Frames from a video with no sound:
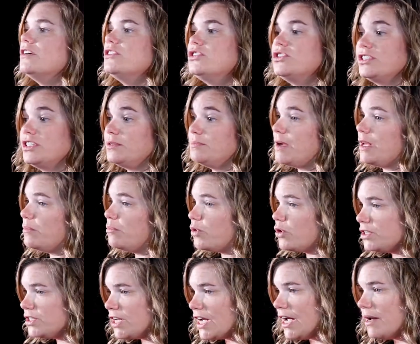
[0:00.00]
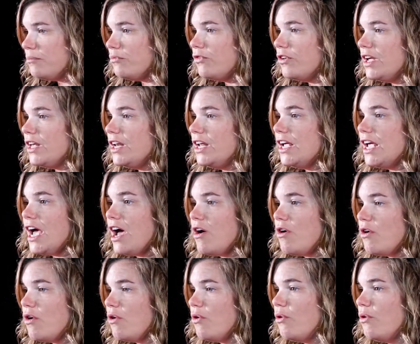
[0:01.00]
just spend more time reading at
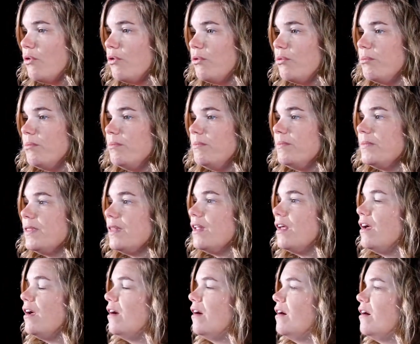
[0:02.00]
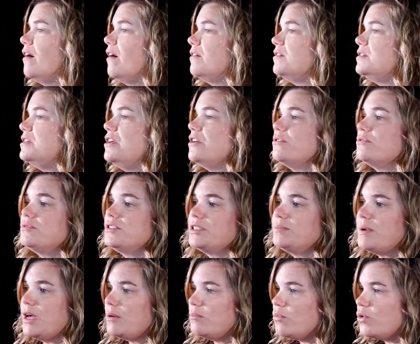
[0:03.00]
home, you know,
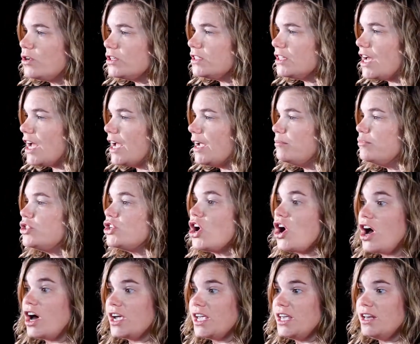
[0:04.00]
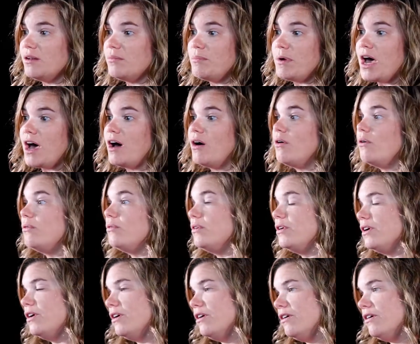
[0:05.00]
spend more time talking about
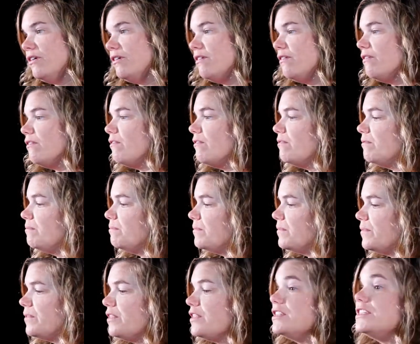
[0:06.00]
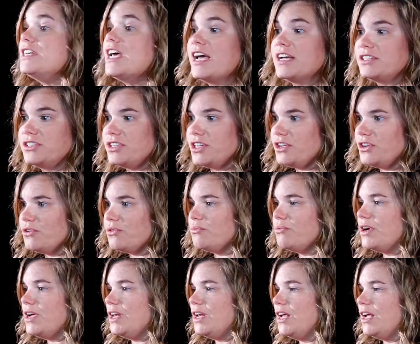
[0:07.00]
the text that you're
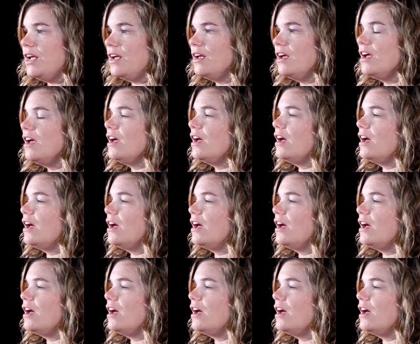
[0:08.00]
reading.